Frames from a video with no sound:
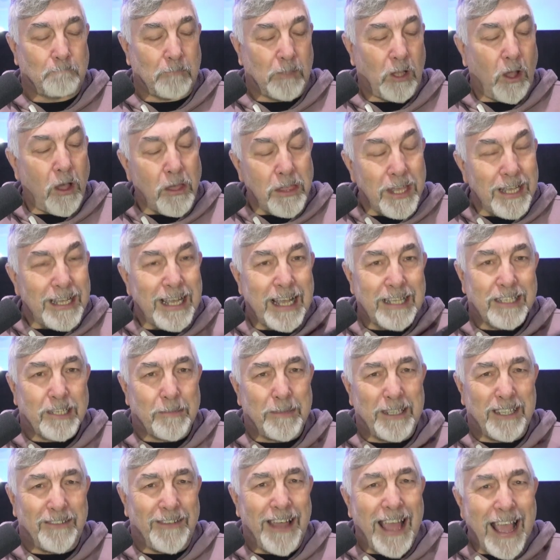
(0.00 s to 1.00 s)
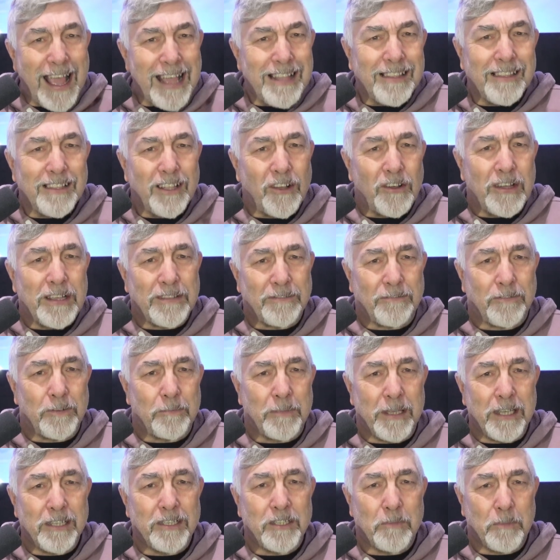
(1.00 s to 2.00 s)
I think that's a bit of a headline for
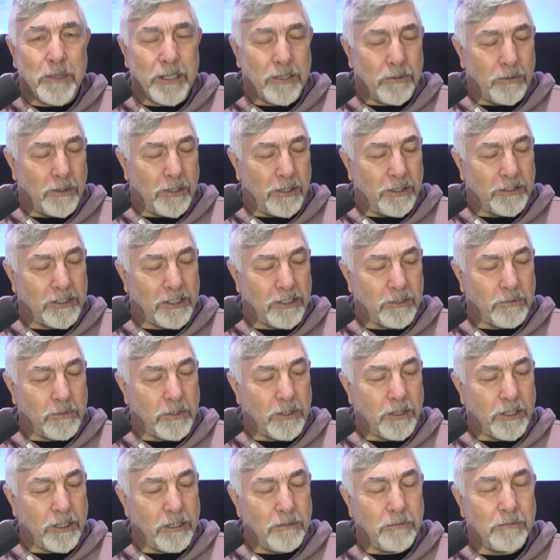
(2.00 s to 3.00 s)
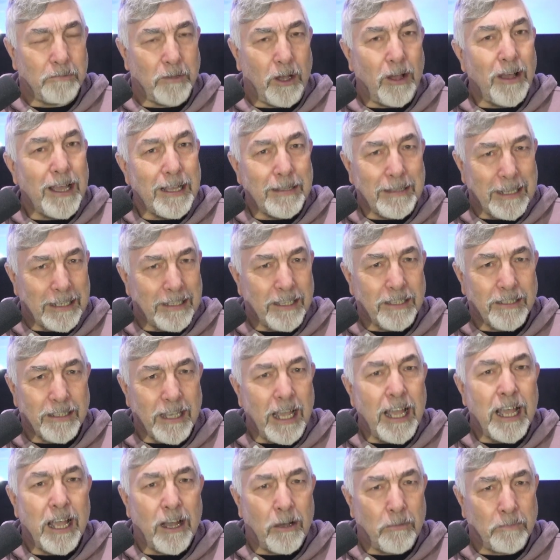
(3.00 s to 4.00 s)
me, to be quite honest with you. But as I
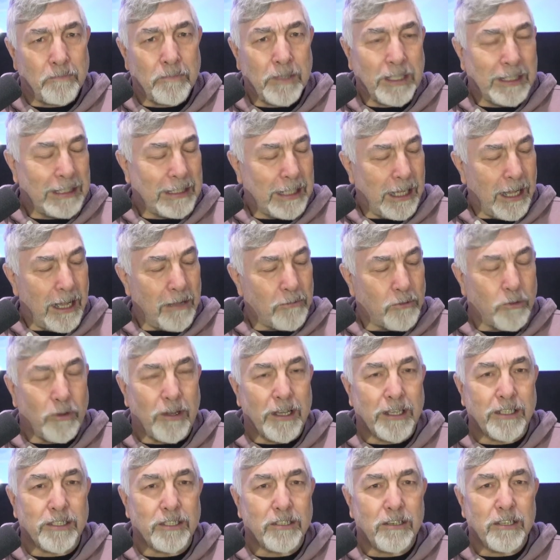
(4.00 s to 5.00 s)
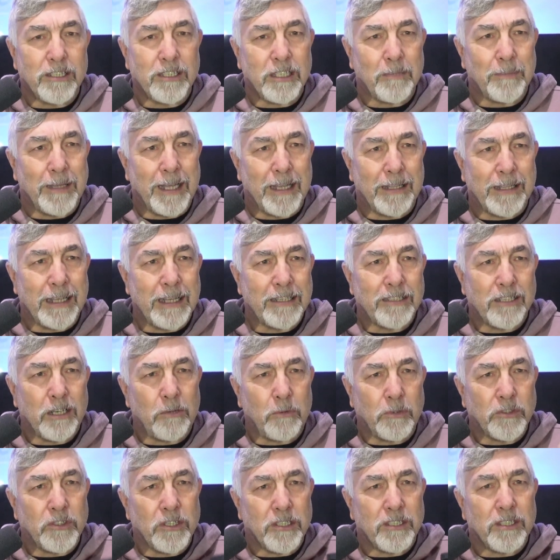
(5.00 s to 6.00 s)
say, I'm quite excited about that. I
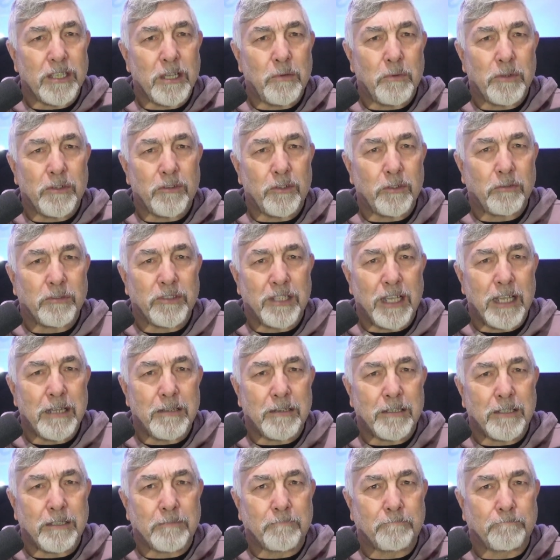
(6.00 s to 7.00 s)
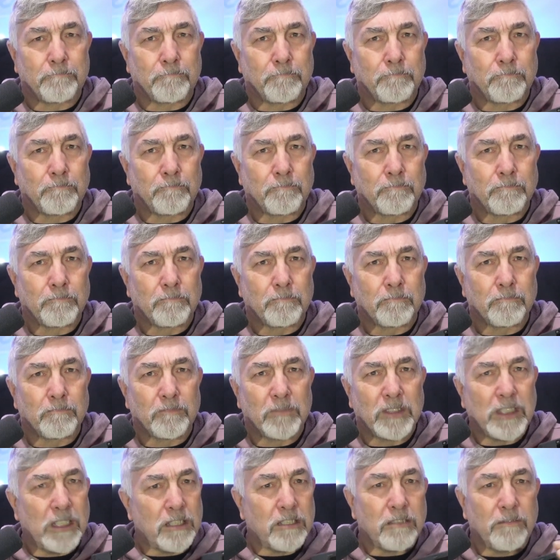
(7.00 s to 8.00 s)
want to see whether it'll take
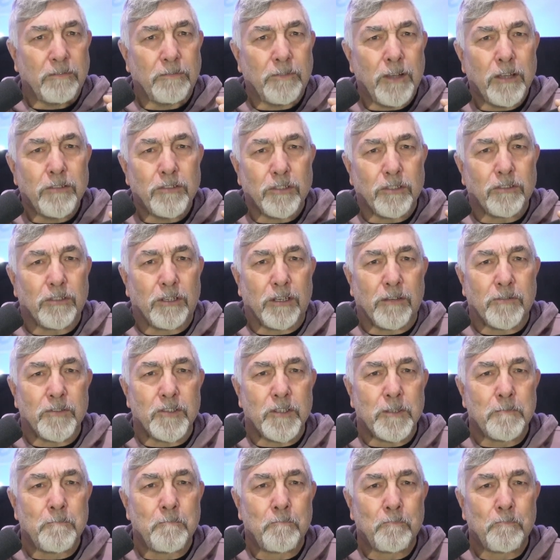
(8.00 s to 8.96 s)
decent photographs.